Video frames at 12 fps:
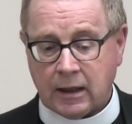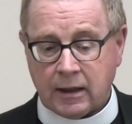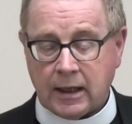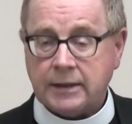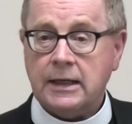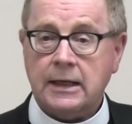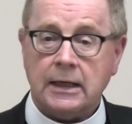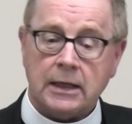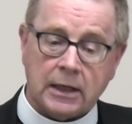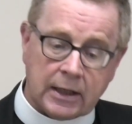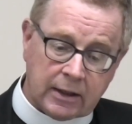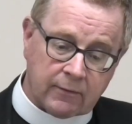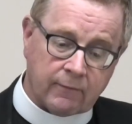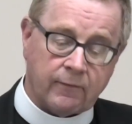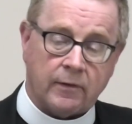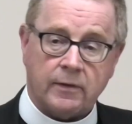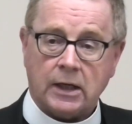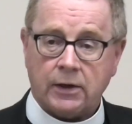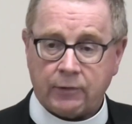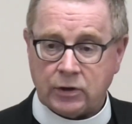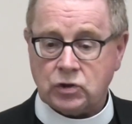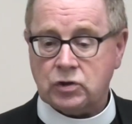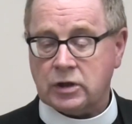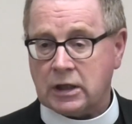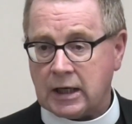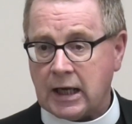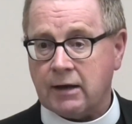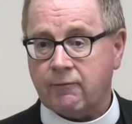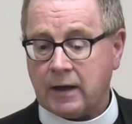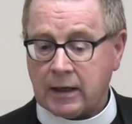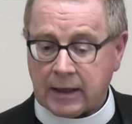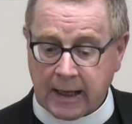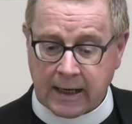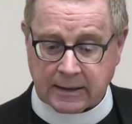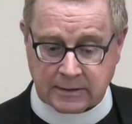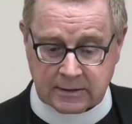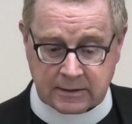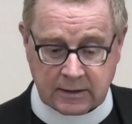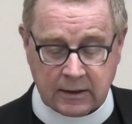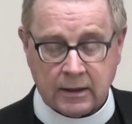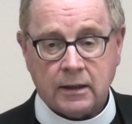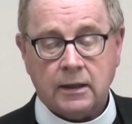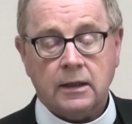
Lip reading: that he can live the Christian life unless